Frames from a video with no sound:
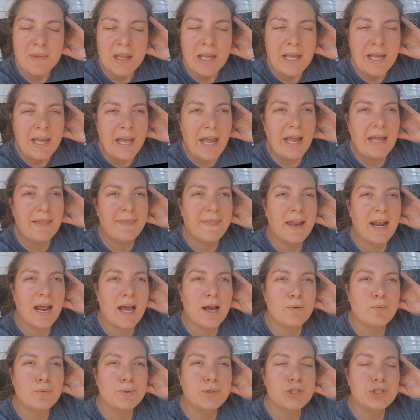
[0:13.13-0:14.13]
and that I
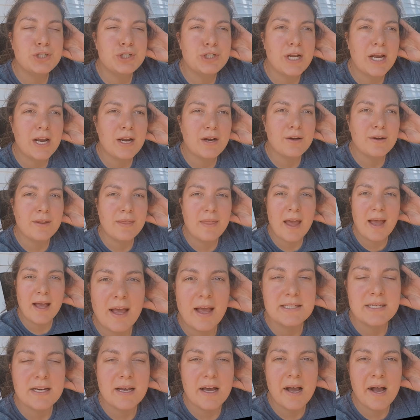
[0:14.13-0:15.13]
would share
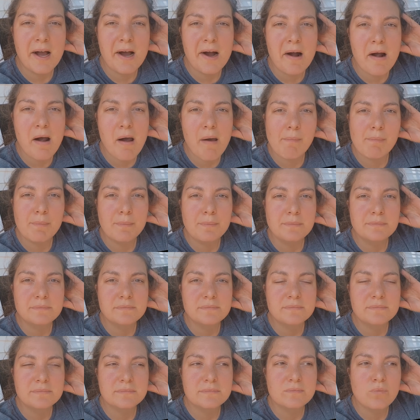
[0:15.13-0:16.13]
that
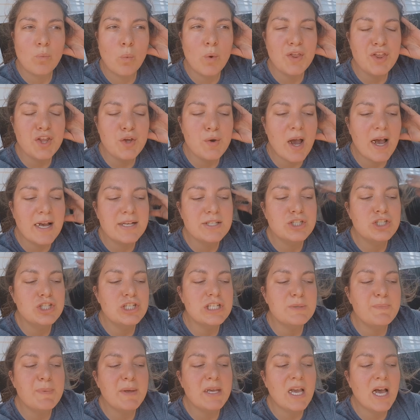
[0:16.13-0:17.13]
with you guys
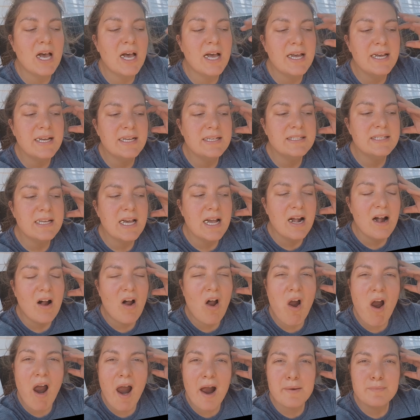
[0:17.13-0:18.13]
just because
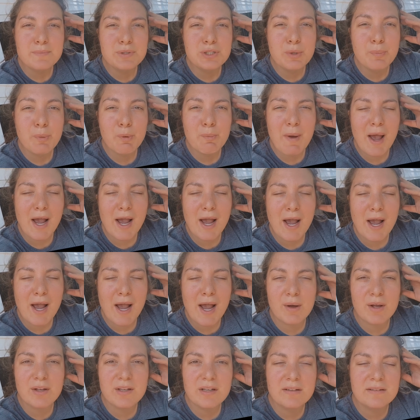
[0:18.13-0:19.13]
I'm super passionate
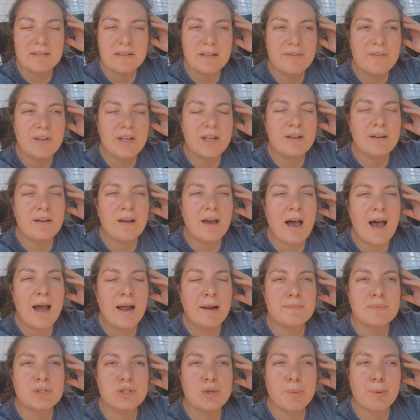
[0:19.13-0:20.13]
about Young Living.
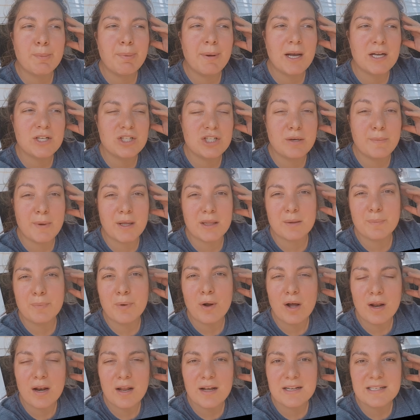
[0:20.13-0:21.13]
I'm super passionate about the
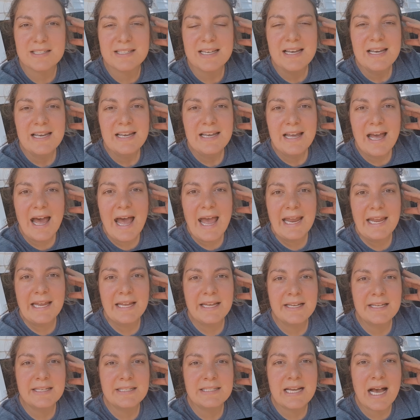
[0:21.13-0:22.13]
products,
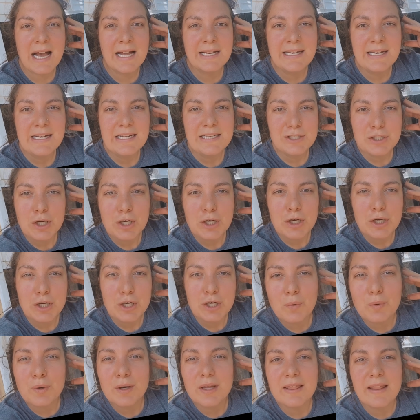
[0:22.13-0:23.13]
and I need to start
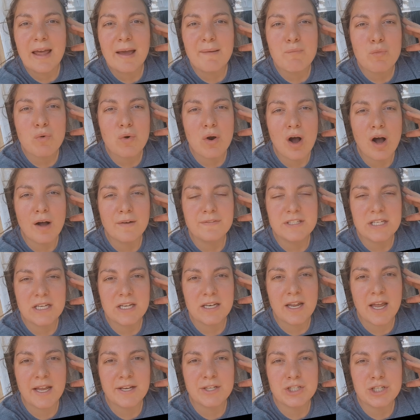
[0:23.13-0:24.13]
recording that more often
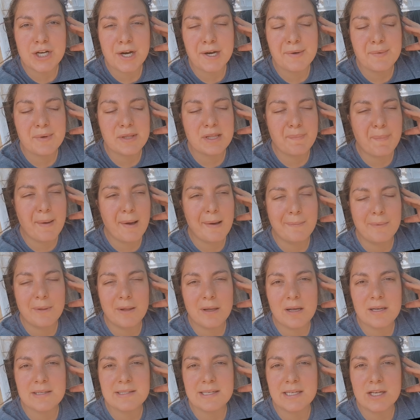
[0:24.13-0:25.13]
and sharing with the public
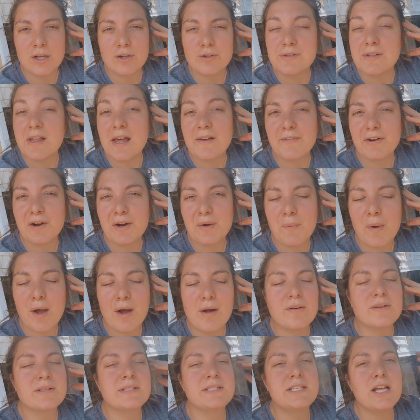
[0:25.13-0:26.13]
because I don't do that very
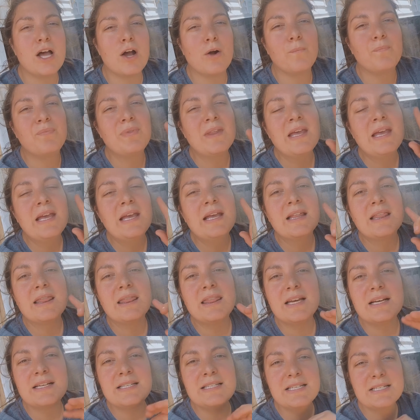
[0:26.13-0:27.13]
well. So
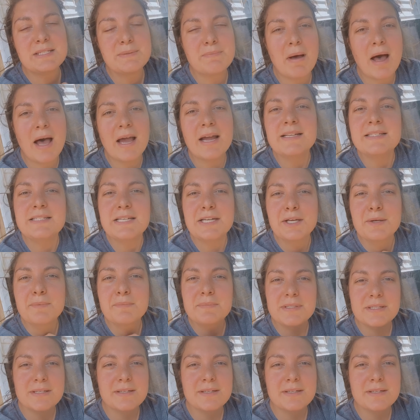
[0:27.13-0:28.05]
this is my attempt